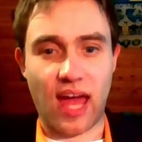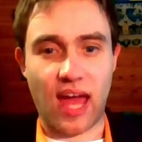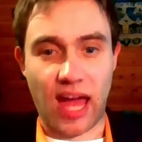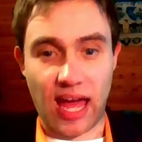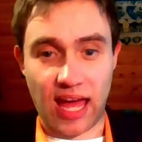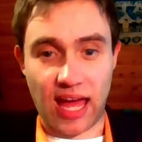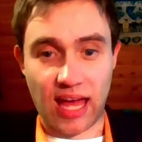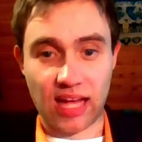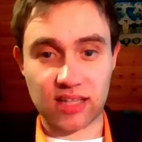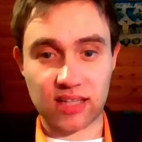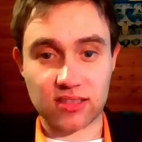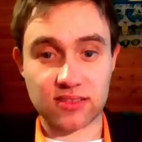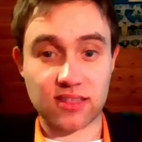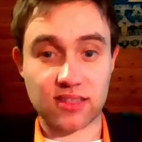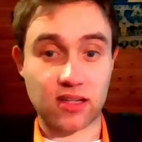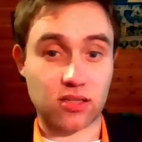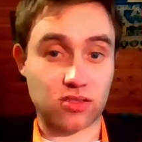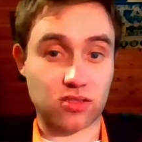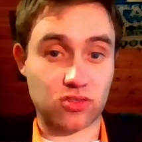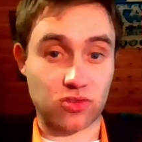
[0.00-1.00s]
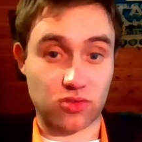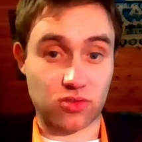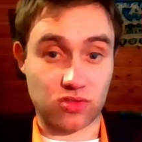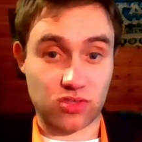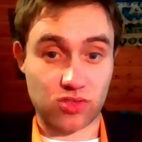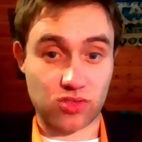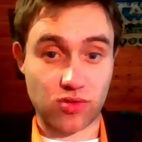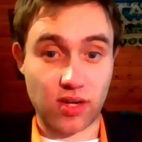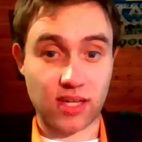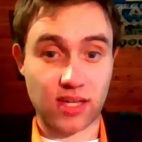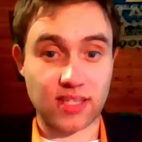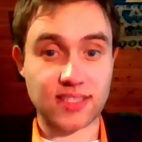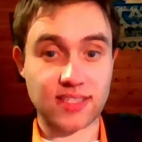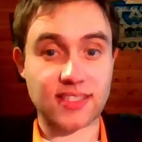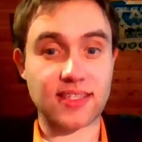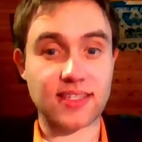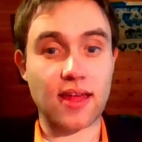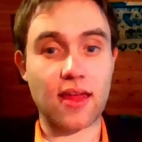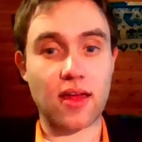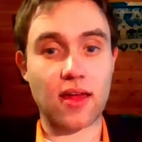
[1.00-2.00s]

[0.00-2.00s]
and there are certain strains